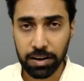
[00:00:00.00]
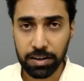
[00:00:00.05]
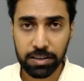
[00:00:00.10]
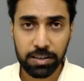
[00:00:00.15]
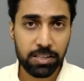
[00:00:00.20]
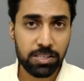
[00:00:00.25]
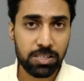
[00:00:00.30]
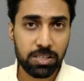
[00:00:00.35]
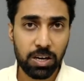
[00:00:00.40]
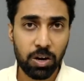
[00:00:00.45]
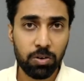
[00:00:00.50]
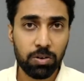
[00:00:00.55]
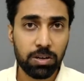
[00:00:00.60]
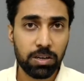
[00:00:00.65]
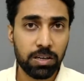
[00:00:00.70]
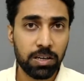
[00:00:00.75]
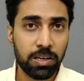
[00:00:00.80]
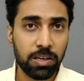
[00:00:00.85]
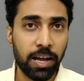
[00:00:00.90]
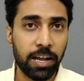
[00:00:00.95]

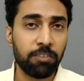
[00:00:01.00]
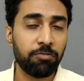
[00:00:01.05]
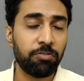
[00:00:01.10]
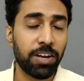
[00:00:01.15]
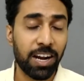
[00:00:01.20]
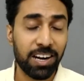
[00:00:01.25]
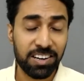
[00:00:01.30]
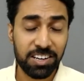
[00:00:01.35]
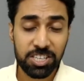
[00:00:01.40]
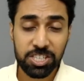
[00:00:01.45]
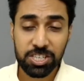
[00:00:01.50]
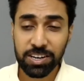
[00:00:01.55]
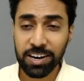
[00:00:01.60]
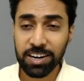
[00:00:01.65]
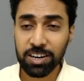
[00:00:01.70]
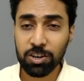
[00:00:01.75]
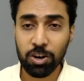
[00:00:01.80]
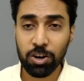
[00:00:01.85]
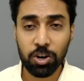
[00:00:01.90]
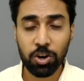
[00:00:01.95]
discounted and we
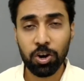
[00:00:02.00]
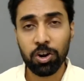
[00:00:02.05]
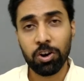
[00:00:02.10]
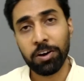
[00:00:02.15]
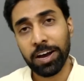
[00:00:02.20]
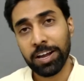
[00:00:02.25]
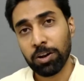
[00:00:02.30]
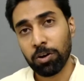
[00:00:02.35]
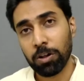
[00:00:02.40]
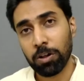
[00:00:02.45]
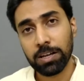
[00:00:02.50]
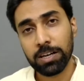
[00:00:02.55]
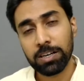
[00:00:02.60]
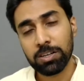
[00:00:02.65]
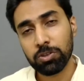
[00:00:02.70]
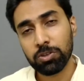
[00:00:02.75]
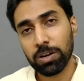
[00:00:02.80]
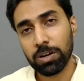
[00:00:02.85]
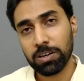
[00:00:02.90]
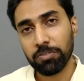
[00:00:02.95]
understand Corona and all that.
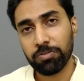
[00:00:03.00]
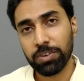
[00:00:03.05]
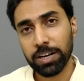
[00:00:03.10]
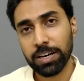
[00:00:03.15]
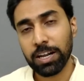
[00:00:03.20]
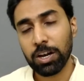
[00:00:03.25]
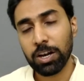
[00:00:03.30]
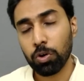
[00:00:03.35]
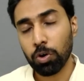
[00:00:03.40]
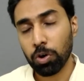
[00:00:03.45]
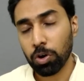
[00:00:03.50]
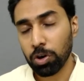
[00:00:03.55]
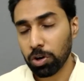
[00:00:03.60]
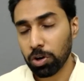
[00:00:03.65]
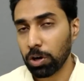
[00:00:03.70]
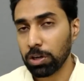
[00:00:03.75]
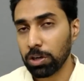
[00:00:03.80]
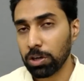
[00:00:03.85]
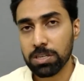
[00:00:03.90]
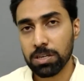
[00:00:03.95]
So at a very low
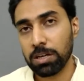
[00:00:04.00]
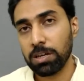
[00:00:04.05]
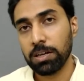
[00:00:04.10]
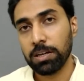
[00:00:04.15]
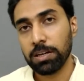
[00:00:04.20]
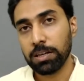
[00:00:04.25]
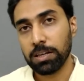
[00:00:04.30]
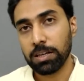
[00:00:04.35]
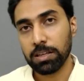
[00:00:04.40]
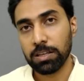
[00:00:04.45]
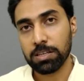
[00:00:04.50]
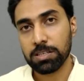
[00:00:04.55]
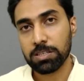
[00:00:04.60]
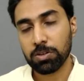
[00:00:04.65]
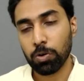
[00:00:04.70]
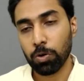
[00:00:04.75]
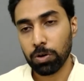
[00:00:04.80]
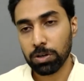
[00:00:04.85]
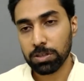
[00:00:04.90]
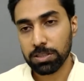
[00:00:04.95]
cost, this
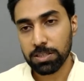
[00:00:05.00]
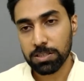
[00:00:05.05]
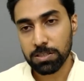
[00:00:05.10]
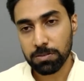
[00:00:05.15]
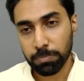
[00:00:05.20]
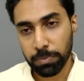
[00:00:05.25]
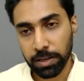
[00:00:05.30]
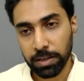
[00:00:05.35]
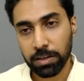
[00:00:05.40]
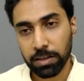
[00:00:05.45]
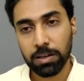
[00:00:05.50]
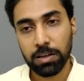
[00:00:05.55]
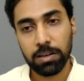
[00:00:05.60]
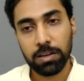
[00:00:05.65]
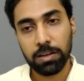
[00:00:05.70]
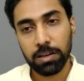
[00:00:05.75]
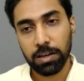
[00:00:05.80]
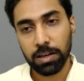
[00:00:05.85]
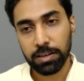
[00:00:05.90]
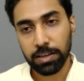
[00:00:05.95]
course is being
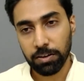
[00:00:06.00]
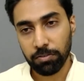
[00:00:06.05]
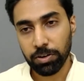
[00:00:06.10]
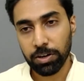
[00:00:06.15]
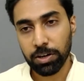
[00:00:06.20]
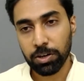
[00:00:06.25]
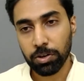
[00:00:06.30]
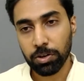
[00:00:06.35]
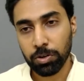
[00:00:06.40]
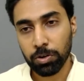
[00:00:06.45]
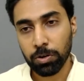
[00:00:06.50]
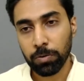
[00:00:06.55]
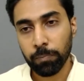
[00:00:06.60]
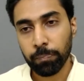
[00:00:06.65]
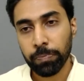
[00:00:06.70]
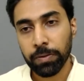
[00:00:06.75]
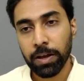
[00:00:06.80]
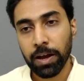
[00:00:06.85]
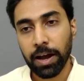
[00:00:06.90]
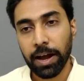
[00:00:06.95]
given to you
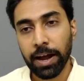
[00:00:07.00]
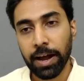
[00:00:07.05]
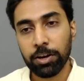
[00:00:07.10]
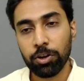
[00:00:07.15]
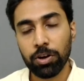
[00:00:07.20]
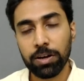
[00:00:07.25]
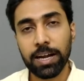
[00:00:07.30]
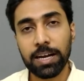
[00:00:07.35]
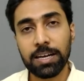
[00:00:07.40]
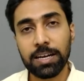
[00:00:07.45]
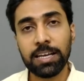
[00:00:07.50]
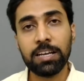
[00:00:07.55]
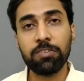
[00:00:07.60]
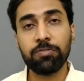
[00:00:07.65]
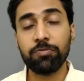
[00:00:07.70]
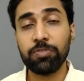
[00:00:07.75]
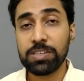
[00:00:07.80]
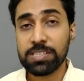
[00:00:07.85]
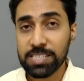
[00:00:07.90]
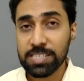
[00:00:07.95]
and you're getting
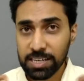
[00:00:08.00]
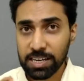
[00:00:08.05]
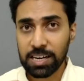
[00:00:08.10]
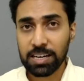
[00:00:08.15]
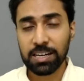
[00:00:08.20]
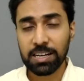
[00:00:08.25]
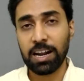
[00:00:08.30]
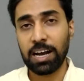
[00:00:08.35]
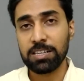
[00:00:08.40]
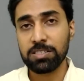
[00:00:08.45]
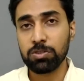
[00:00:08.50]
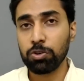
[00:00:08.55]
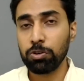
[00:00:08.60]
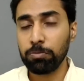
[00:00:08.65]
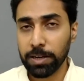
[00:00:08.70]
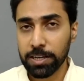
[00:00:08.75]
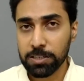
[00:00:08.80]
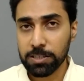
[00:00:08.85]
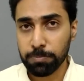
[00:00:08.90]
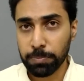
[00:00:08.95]
physical classroom
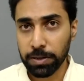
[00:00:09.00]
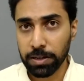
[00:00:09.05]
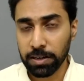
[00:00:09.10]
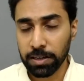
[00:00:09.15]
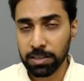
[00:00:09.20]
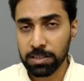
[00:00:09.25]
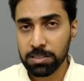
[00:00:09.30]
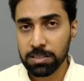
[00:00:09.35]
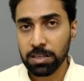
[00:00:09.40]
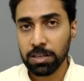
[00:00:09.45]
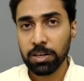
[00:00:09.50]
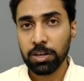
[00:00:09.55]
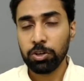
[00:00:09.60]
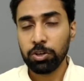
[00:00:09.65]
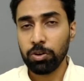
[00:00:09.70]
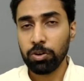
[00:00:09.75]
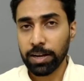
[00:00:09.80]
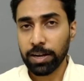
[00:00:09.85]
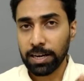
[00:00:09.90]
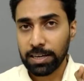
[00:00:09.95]
experience.
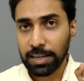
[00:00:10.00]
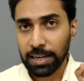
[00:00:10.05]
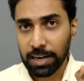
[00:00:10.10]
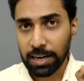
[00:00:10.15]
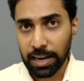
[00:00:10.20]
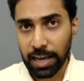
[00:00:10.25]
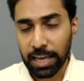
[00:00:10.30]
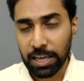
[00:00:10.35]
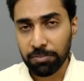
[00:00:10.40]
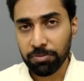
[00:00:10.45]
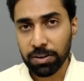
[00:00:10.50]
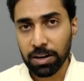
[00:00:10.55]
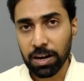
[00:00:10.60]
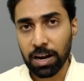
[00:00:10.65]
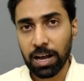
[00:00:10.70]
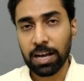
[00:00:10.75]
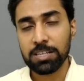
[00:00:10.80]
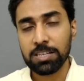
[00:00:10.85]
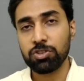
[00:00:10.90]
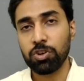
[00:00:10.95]
You're getting live
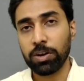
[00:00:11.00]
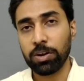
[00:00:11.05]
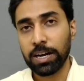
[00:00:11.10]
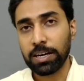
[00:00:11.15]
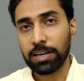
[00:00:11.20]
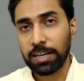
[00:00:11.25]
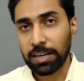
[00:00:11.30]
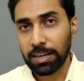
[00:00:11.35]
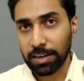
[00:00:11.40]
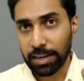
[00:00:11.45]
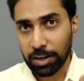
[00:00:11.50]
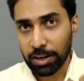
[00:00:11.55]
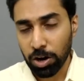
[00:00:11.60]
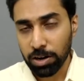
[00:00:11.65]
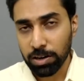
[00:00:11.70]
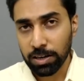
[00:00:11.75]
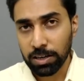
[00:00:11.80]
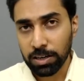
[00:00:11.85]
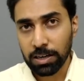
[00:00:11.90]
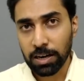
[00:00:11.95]
class, you're getting
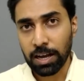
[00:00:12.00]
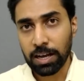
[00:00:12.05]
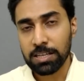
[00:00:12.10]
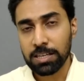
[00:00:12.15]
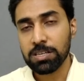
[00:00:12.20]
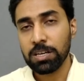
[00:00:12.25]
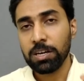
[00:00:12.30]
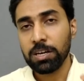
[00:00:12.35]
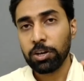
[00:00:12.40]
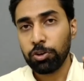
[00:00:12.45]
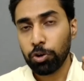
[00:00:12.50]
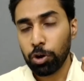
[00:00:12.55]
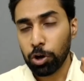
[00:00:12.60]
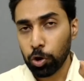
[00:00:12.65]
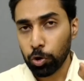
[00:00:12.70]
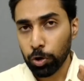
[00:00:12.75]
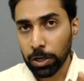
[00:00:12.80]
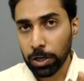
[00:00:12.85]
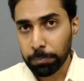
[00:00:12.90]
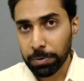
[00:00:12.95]
recorded class, you're
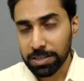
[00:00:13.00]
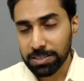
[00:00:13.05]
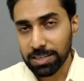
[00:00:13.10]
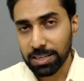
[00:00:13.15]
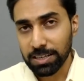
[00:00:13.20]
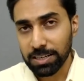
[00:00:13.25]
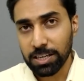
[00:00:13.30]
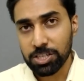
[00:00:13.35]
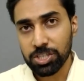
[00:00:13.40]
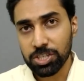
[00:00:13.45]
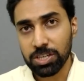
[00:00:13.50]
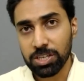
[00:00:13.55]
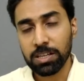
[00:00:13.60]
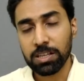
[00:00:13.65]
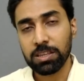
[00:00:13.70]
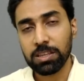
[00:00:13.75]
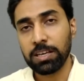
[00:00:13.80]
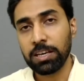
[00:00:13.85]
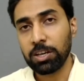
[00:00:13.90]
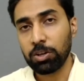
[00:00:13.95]
doing presentation
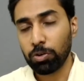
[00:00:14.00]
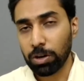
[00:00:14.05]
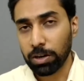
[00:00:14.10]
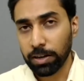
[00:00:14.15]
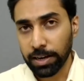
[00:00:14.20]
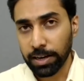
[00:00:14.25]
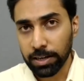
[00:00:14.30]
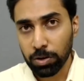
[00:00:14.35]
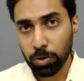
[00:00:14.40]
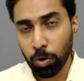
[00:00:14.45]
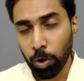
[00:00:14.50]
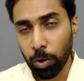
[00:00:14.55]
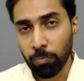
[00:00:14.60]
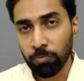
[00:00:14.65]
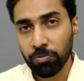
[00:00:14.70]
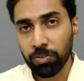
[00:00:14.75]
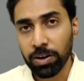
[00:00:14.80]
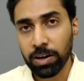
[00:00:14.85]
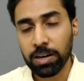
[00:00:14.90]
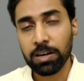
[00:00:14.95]
and thing, you'll get
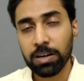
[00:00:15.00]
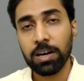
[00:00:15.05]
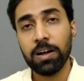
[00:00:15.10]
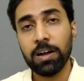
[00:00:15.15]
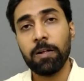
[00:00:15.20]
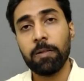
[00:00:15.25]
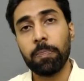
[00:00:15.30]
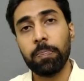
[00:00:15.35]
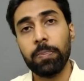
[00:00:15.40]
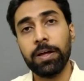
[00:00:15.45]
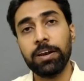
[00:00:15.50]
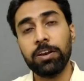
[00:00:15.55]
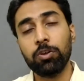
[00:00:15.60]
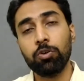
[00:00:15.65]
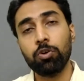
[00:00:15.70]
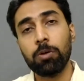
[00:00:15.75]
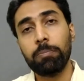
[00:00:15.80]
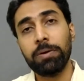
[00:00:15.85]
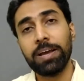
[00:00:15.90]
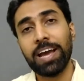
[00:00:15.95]
homework, then
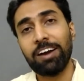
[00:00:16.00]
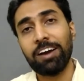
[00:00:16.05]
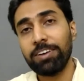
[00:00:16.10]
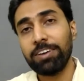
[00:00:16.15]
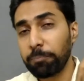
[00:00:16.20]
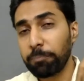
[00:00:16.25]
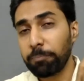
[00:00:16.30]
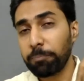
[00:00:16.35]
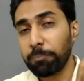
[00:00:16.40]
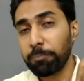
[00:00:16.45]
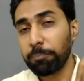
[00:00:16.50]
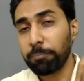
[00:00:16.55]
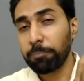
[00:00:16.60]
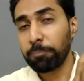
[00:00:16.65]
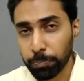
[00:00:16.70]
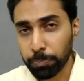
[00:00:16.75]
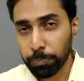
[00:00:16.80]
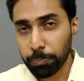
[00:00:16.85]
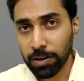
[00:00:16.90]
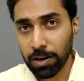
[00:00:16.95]
you'll be having
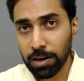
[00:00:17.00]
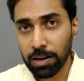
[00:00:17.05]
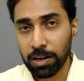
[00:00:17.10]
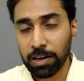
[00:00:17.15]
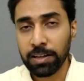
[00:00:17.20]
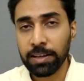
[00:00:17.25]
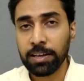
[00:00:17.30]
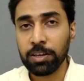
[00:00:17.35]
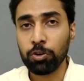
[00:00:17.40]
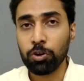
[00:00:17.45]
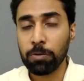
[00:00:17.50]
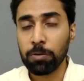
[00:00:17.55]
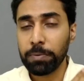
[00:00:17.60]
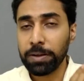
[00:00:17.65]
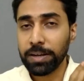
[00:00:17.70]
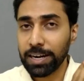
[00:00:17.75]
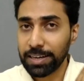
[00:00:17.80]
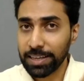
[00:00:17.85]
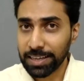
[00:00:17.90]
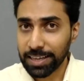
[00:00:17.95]
peer-to-peer learning, you'll be
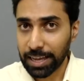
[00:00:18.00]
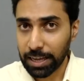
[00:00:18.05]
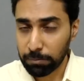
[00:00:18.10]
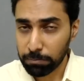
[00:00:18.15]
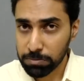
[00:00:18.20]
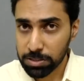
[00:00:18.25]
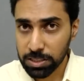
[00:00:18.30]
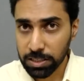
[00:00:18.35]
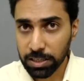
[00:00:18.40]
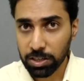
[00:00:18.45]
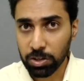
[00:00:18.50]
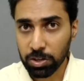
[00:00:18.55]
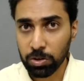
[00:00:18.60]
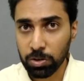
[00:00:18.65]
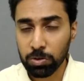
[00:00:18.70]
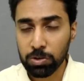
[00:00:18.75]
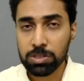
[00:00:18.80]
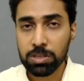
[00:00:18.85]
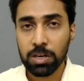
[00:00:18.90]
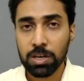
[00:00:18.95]
getting
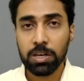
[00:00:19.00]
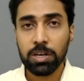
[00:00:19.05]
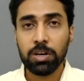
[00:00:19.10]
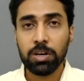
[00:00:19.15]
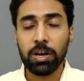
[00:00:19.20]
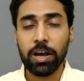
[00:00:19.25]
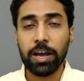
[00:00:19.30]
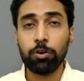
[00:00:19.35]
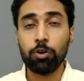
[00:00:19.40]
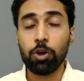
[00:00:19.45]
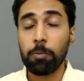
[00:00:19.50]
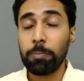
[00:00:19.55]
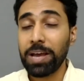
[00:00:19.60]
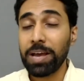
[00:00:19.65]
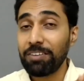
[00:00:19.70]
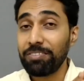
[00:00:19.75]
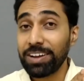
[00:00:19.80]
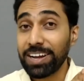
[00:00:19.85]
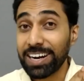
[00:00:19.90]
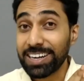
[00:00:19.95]
MCQs, you'll be
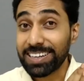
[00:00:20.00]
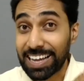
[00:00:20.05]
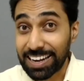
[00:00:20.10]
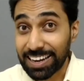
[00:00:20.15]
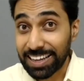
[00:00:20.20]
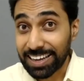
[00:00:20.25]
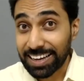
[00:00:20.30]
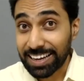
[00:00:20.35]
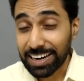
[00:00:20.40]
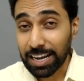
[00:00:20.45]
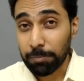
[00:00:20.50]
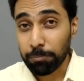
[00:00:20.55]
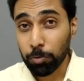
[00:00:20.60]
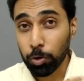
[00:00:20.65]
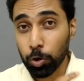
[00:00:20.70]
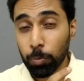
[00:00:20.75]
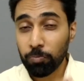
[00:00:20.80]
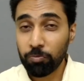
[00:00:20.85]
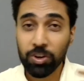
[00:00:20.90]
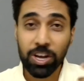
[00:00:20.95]
having a Telegram
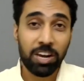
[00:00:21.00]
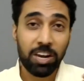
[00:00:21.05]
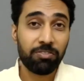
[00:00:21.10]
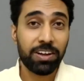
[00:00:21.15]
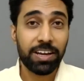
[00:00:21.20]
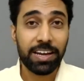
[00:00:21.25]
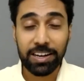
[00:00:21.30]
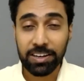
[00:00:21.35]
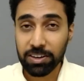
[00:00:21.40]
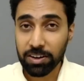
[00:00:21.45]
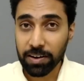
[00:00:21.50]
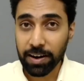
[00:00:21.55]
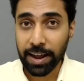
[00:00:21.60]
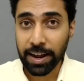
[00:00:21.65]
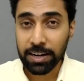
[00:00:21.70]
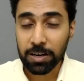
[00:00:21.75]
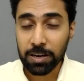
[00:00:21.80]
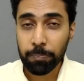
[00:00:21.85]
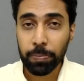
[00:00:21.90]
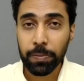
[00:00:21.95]
group where we
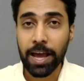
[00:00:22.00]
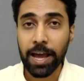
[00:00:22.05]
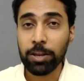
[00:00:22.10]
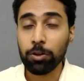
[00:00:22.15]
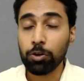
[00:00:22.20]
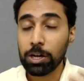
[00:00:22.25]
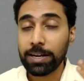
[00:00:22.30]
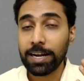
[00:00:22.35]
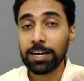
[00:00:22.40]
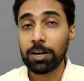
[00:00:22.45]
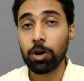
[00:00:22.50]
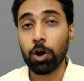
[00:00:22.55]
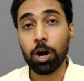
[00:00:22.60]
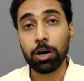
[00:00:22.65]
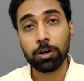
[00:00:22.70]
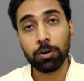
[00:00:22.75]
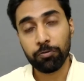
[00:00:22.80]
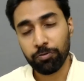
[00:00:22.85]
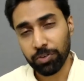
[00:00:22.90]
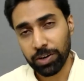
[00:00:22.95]
interact and you'll get a
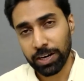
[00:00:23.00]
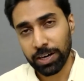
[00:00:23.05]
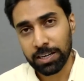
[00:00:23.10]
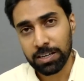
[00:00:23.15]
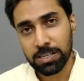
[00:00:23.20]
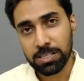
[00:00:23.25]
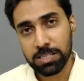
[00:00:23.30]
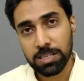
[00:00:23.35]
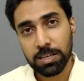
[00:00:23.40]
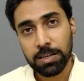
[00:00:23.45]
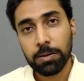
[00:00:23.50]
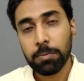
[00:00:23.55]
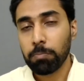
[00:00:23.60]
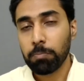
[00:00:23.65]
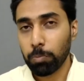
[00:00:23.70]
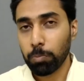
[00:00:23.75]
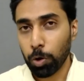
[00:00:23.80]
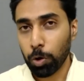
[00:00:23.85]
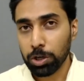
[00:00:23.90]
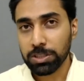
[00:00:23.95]
lot of friends.
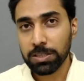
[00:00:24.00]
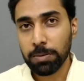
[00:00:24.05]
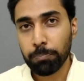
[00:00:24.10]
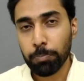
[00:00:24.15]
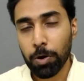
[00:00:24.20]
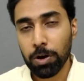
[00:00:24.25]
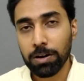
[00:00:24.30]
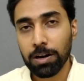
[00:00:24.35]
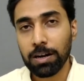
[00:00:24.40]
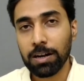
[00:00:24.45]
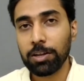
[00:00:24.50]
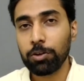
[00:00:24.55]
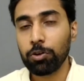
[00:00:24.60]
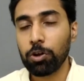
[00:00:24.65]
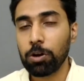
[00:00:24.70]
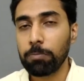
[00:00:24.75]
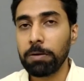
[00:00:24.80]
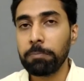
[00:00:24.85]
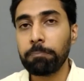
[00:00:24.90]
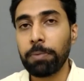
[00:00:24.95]
Most importantly, you'll
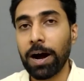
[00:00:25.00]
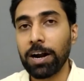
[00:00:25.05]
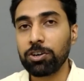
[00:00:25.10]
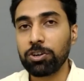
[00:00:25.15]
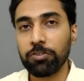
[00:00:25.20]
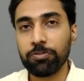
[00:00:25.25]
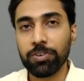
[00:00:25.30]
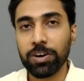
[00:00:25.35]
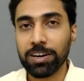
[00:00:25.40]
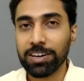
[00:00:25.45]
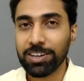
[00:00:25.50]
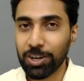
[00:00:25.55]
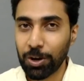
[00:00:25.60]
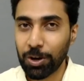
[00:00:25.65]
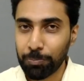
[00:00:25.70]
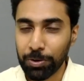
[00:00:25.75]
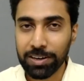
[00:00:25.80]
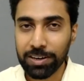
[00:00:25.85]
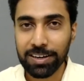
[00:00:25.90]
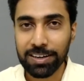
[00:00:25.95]
be part of our
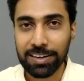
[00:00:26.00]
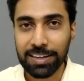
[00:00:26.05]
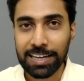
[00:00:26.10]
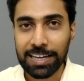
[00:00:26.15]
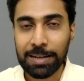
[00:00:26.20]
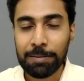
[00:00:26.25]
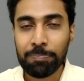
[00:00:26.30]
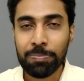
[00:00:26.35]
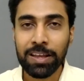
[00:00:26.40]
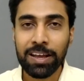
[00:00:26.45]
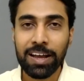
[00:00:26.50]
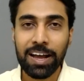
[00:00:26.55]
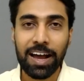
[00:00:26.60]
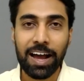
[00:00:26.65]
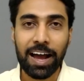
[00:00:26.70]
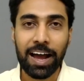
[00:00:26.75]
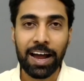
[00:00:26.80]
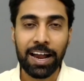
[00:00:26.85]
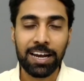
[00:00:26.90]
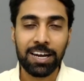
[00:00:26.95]
community,
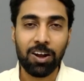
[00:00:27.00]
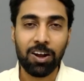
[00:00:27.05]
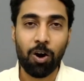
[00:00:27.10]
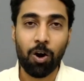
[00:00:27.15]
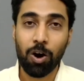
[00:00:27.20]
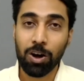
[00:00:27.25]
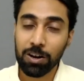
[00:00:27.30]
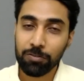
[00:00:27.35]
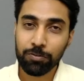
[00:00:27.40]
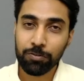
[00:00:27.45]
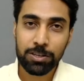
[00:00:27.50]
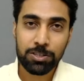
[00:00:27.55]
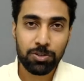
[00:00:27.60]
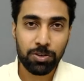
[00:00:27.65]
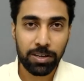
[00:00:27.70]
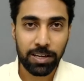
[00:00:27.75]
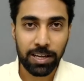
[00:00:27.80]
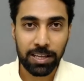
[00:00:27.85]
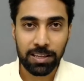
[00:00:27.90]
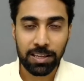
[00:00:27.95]
and all of us
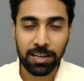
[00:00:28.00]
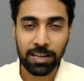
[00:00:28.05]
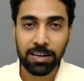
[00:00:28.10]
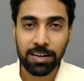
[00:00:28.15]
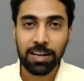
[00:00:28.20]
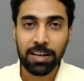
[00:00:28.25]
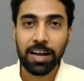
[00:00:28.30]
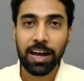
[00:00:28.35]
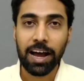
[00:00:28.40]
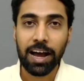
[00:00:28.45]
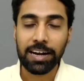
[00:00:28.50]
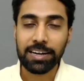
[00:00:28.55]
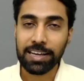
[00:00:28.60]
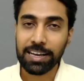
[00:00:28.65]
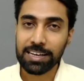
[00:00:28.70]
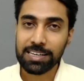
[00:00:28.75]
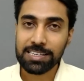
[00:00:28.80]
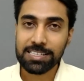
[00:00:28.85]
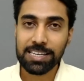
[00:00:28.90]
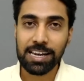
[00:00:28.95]
together at
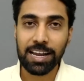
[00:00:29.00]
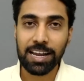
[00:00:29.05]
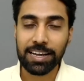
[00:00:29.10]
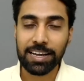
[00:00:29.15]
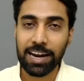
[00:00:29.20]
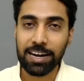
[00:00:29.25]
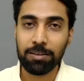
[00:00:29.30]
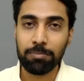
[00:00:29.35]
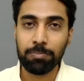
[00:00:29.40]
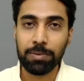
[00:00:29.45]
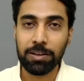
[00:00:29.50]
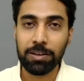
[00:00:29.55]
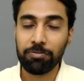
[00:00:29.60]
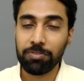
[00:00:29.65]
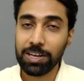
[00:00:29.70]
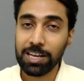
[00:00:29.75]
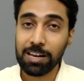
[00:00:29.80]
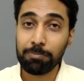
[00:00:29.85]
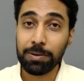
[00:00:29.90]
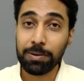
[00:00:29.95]
Ekcel Academy
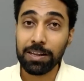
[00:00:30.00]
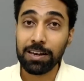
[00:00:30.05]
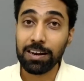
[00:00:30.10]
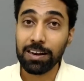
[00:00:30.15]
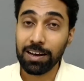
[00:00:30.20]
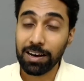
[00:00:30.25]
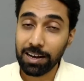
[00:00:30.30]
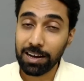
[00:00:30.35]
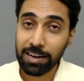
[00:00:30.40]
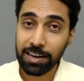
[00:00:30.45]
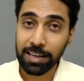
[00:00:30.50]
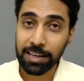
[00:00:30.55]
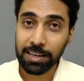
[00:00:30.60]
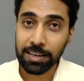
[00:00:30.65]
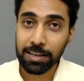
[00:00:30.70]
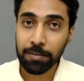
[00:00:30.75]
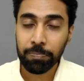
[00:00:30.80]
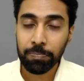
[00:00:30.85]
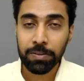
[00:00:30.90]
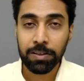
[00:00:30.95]
we'll be learning